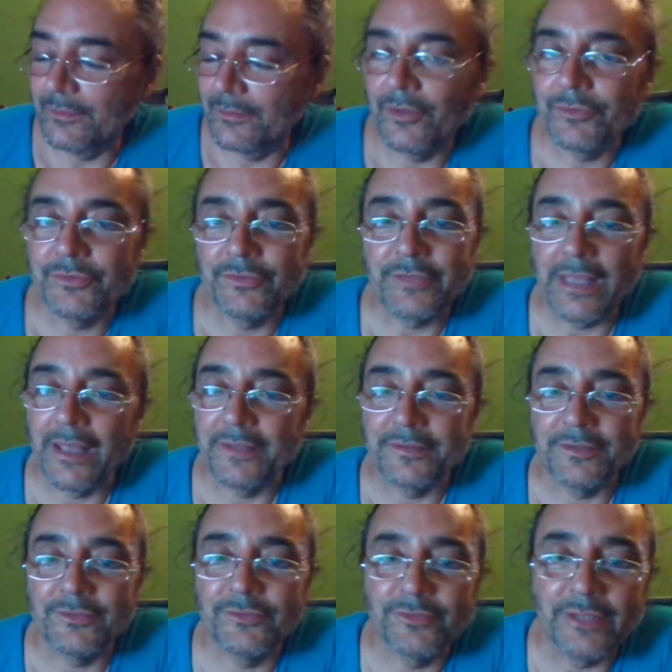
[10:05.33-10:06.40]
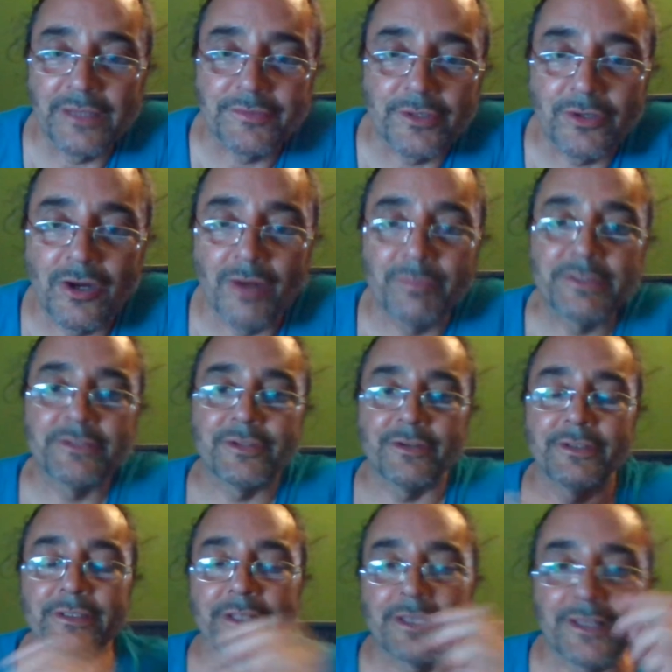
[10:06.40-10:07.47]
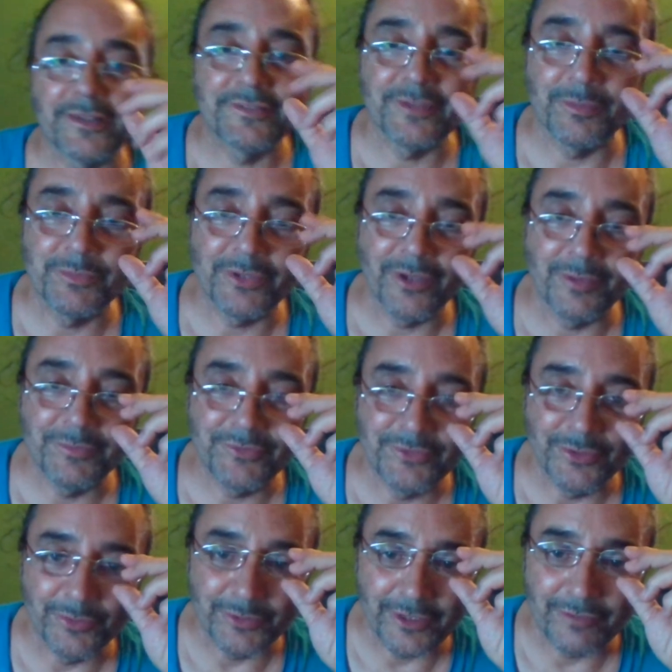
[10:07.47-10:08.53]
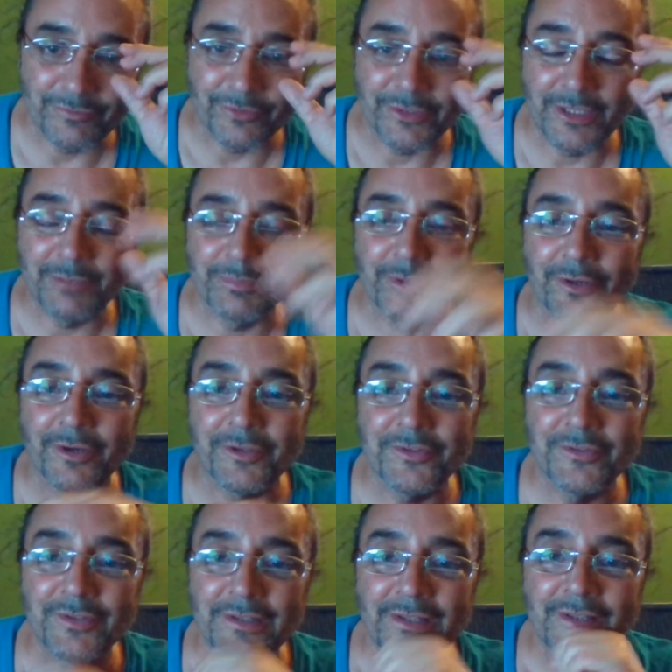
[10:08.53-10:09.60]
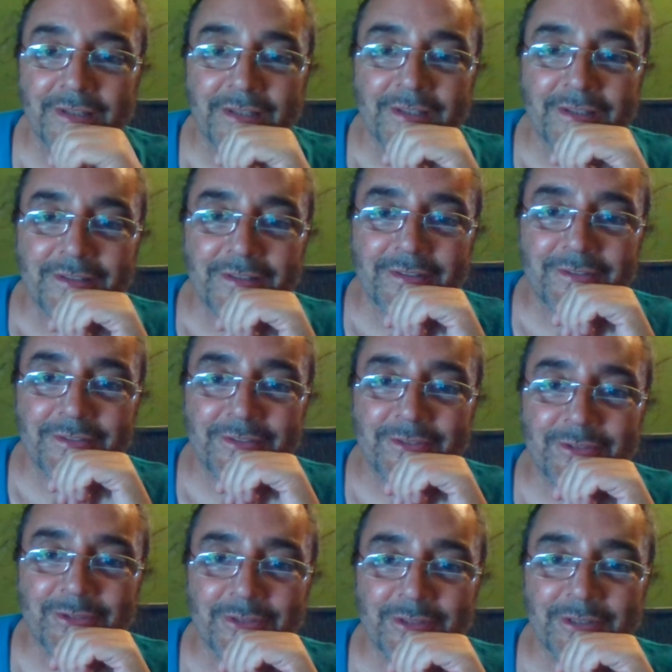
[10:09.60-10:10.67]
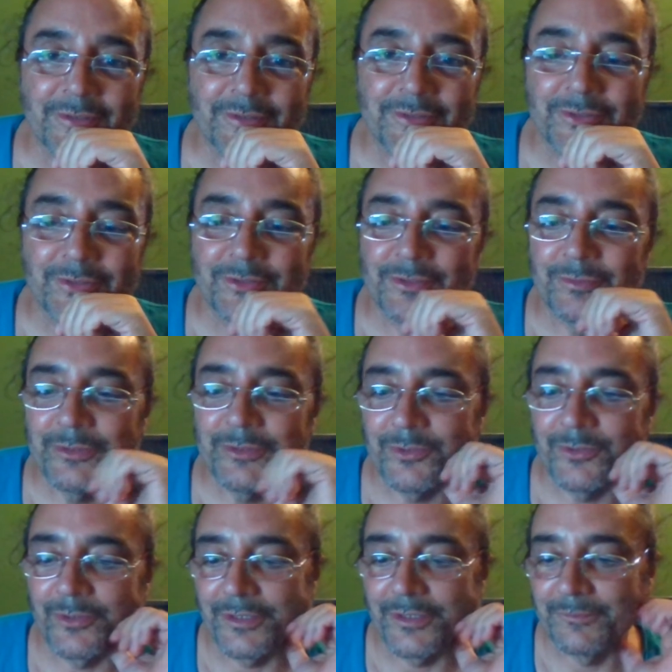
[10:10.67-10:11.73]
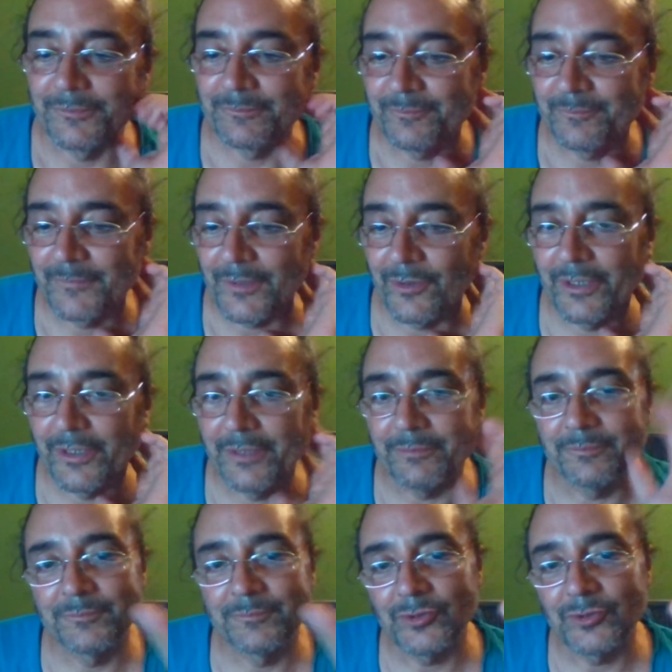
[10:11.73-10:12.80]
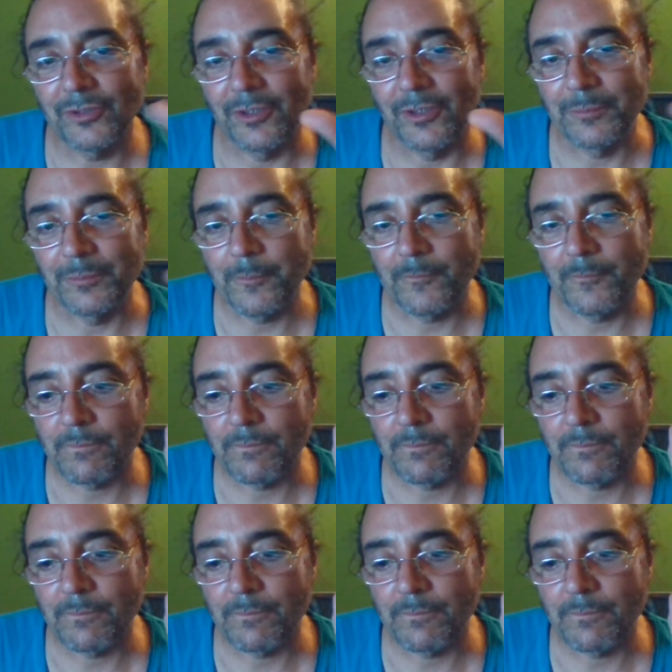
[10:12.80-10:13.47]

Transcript: I'll just add this as a commentary like I sometimes do when I forget parts to the recording. All right, so long.